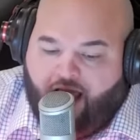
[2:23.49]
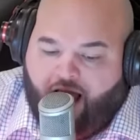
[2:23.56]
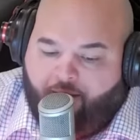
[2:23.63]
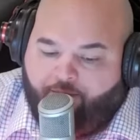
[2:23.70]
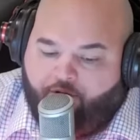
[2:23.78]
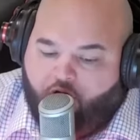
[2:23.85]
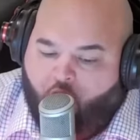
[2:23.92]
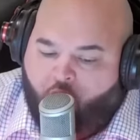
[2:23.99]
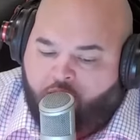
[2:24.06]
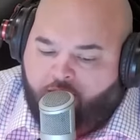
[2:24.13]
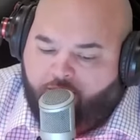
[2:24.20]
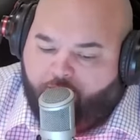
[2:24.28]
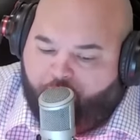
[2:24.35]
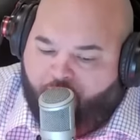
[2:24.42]
I'm
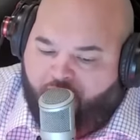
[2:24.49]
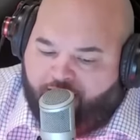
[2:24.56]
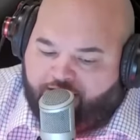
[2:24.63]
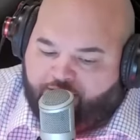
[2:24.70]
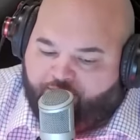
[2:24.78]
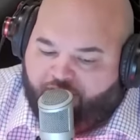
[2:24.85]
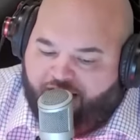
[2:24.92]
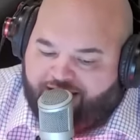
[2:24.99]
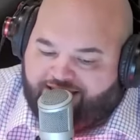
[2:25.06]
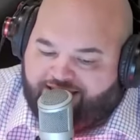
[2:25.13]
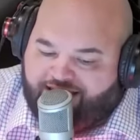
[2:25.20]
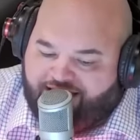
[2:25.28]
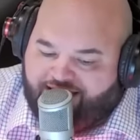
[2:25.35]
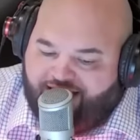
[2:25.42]
going Bucs plus
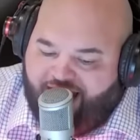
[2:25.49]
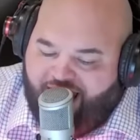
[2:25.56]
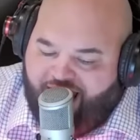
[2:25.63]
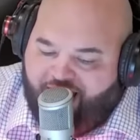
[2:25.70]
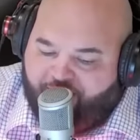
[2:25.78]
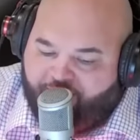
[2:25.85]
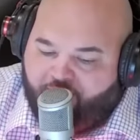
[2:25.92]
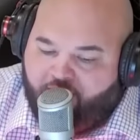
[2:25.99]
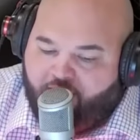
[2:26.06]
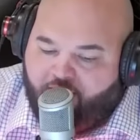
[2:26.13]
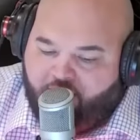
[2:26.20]
six and a half,